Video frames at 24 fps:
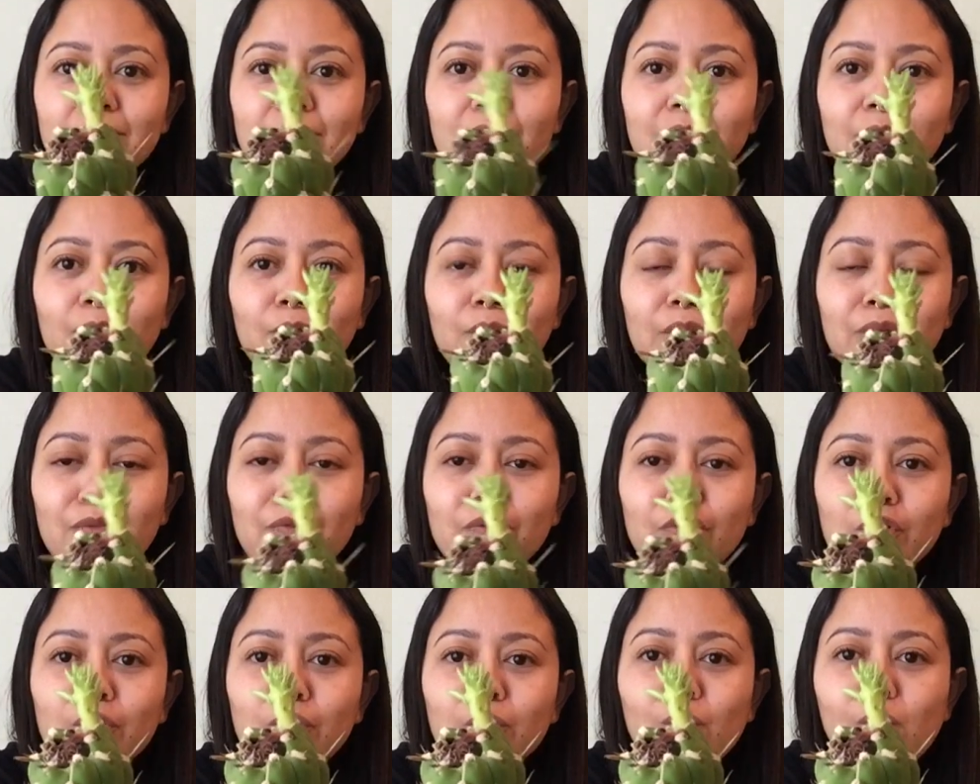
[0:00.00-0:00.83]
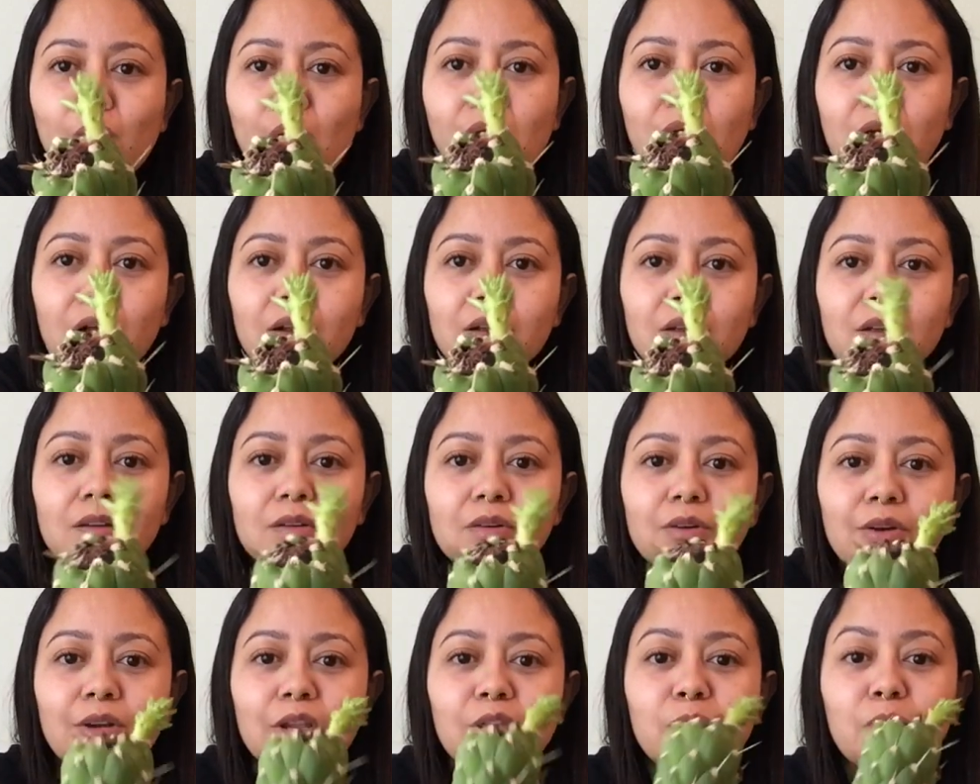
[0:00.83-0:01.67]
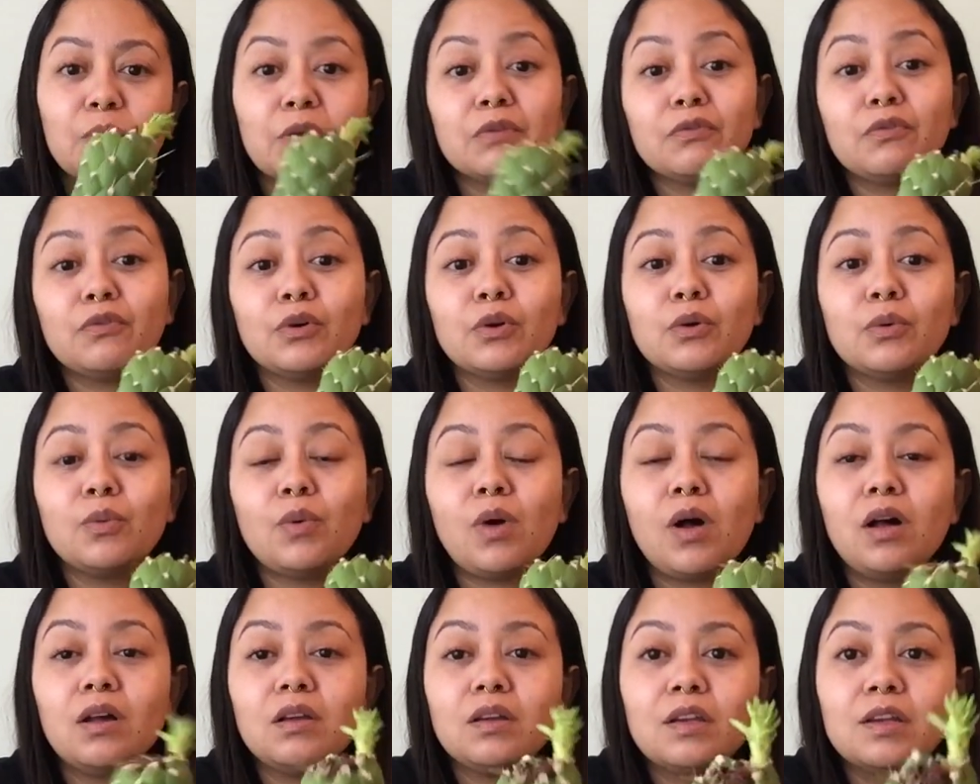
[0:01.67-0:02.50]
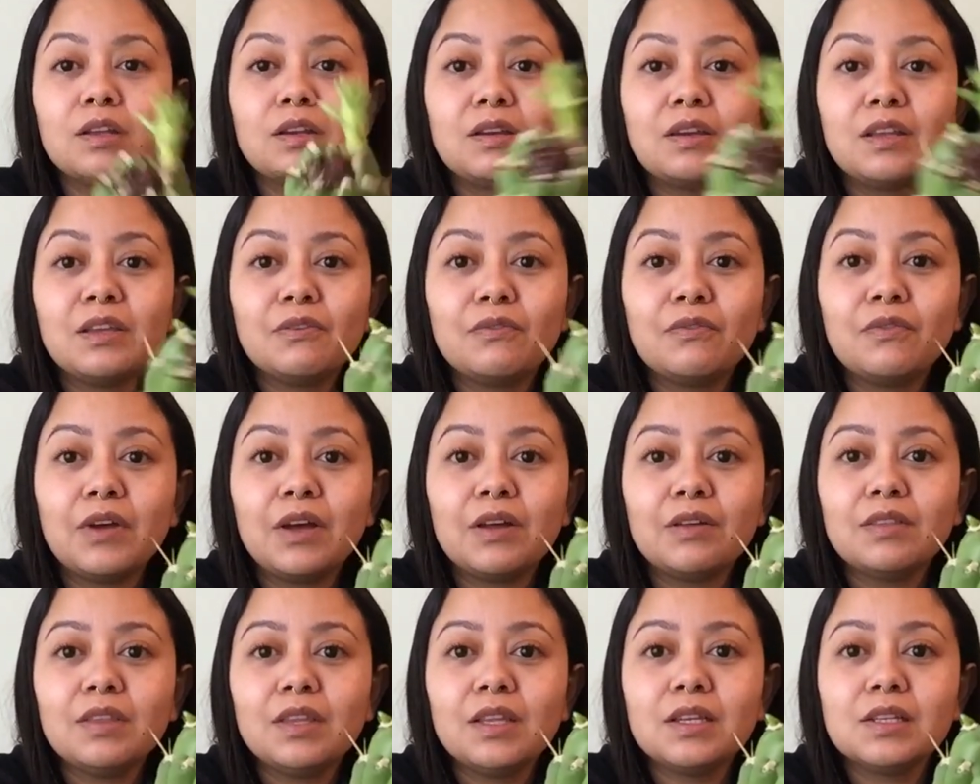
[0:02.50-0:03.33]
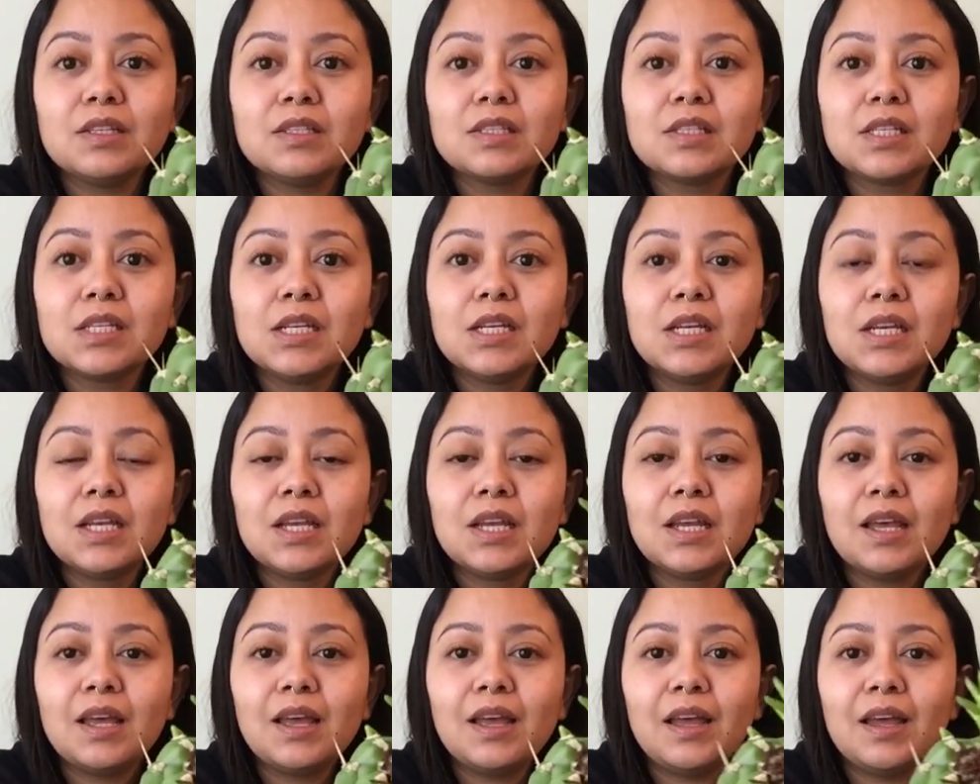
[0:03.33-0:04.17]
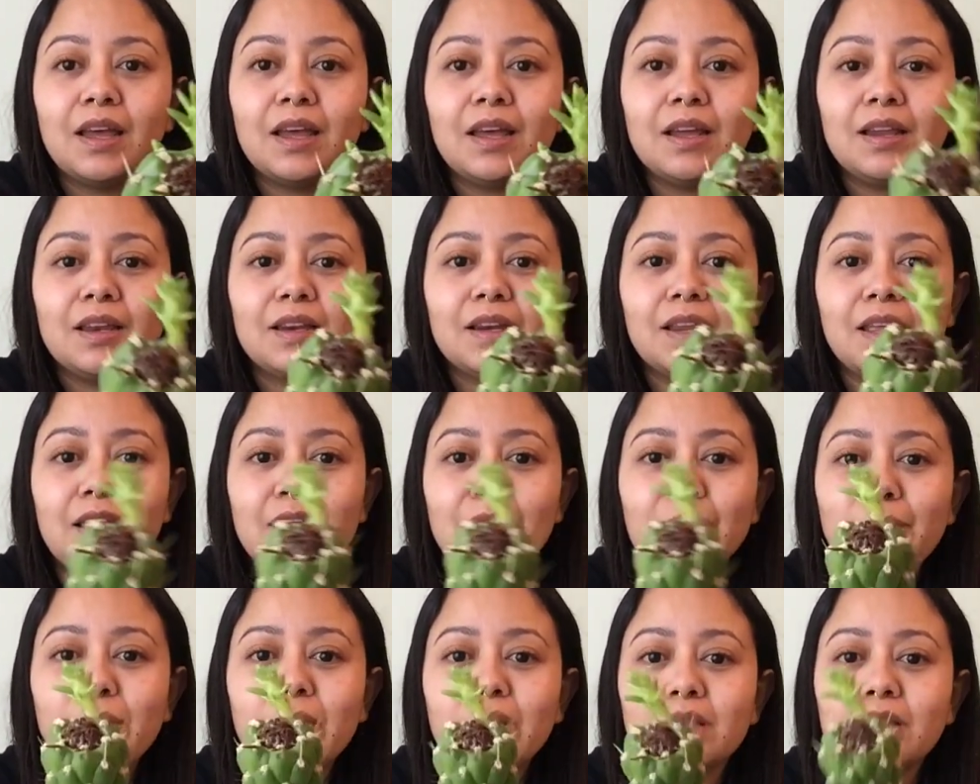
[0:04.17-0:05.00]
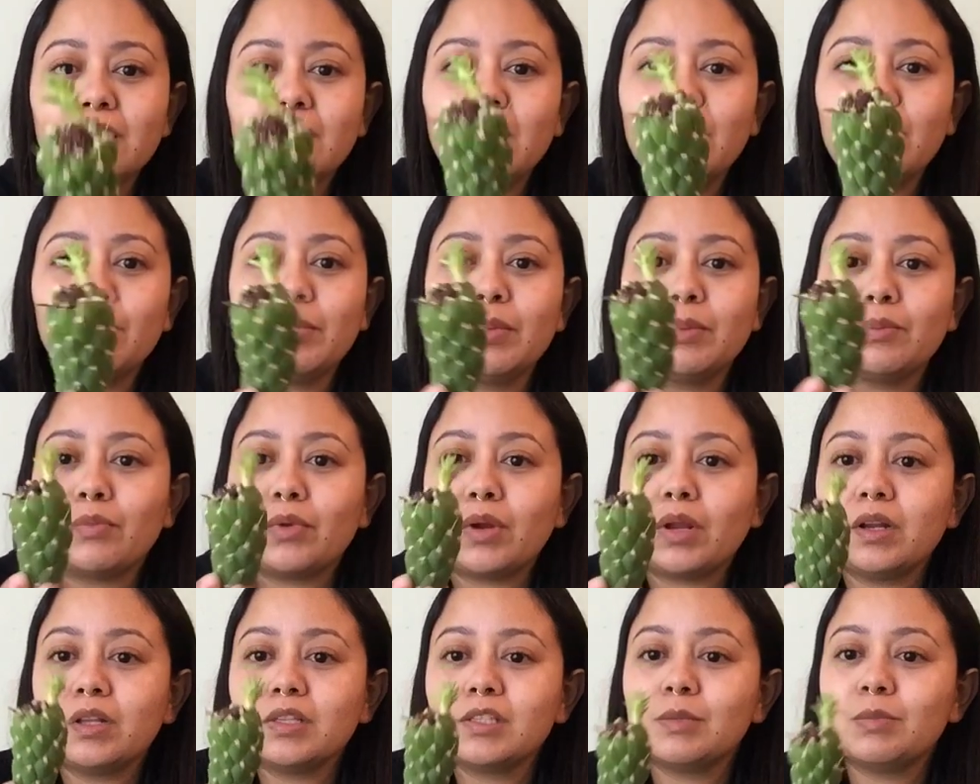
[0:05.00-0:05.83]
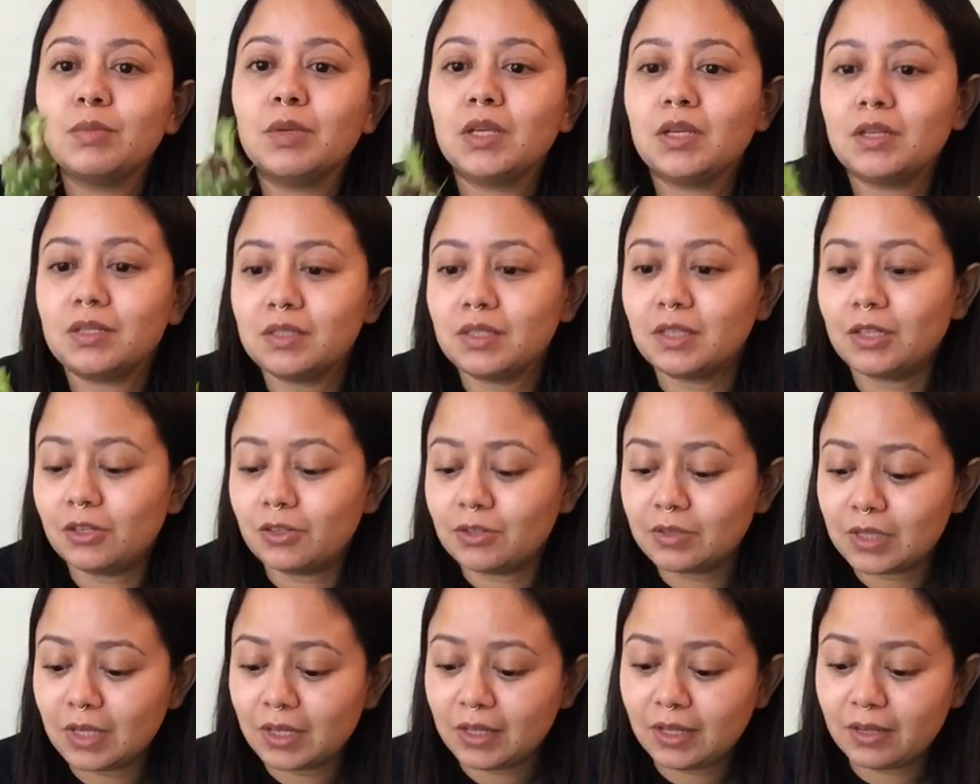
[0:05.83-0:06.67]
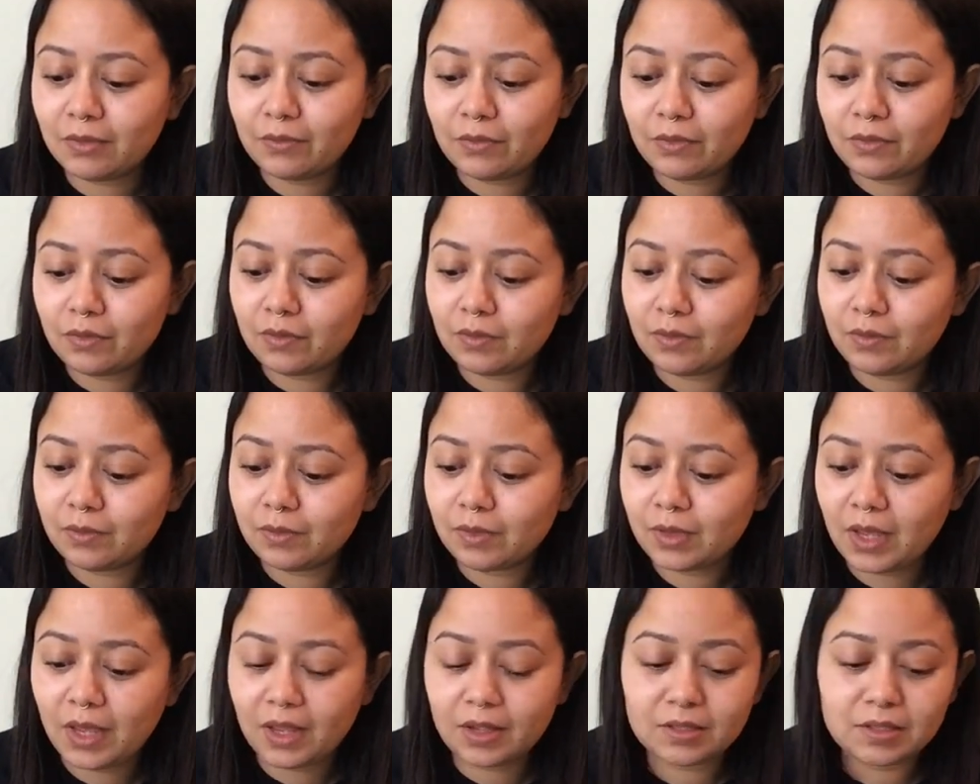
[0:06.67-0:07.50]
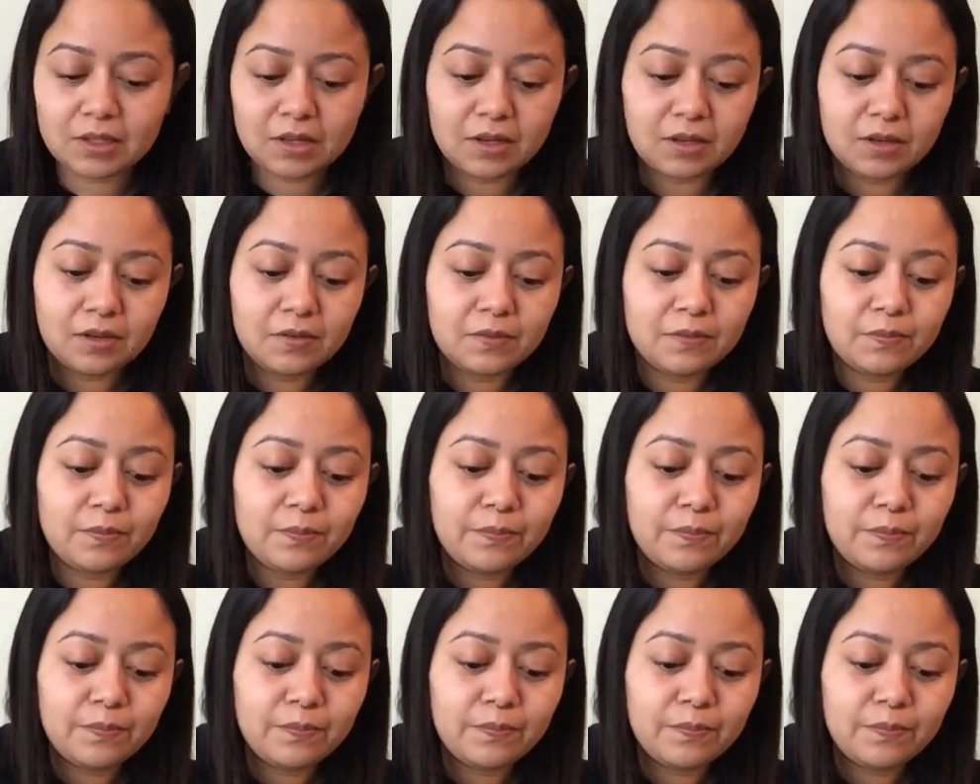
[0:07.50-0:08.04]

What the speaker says: going for a walk, or he went for a walk and he found this and he picked it up and brought it to me because he knows I love cacti.